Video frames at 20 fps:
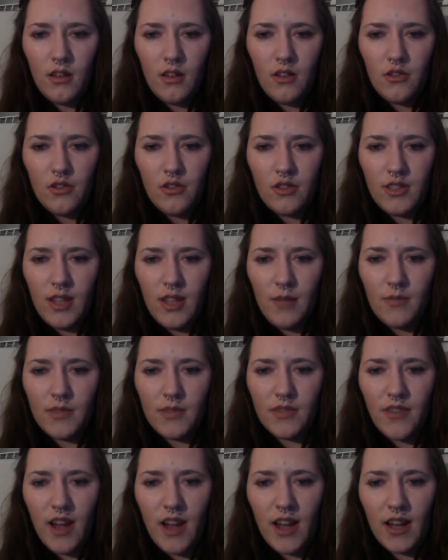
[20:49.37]
She seems
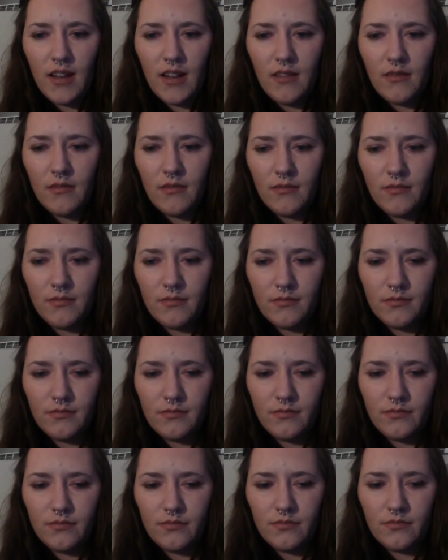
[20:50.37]
fun.
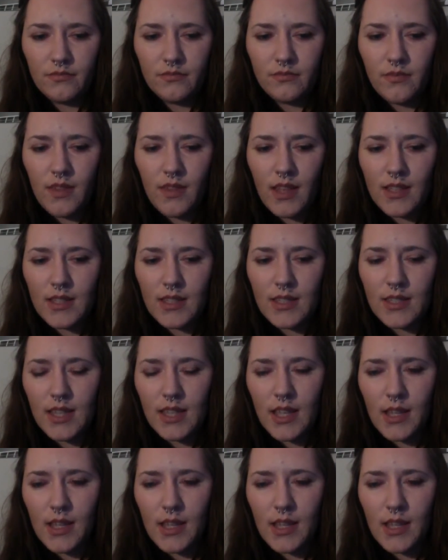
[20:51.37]
Let's see.